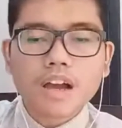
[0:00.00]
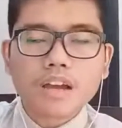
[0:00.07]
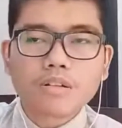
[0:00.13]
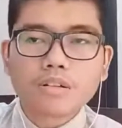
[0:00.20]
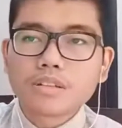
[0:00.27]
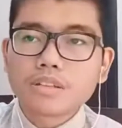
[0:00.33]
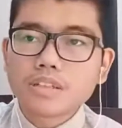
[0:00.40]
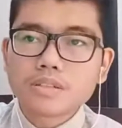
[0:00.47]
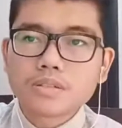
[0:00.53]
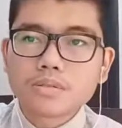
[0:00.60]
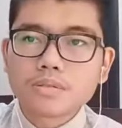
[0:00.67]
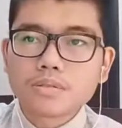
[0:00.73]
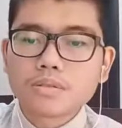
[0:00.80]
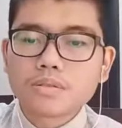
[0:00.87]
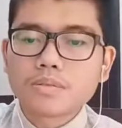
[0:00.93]
I only
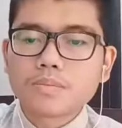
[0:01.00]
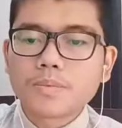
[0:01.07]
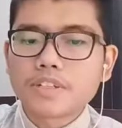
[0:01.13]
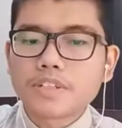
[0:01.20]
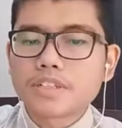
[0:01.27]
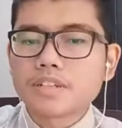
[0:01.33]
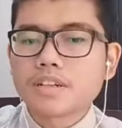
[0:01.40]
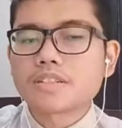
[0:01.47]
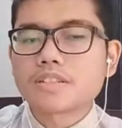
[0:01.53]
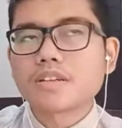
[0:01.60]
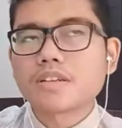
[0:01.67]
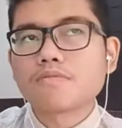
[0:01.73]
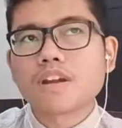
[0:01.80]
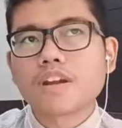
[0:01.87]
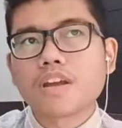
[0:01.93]
do
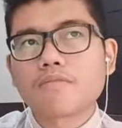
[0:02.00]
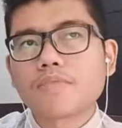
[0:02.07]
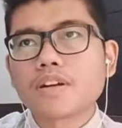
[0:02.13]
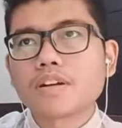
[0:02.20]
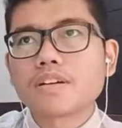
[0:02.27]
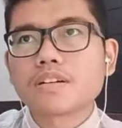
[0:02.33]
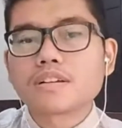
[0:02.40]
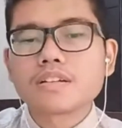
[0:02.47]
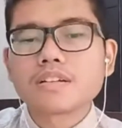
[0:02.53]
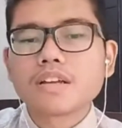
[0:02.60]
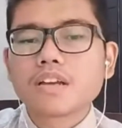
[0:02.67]
presentation whenever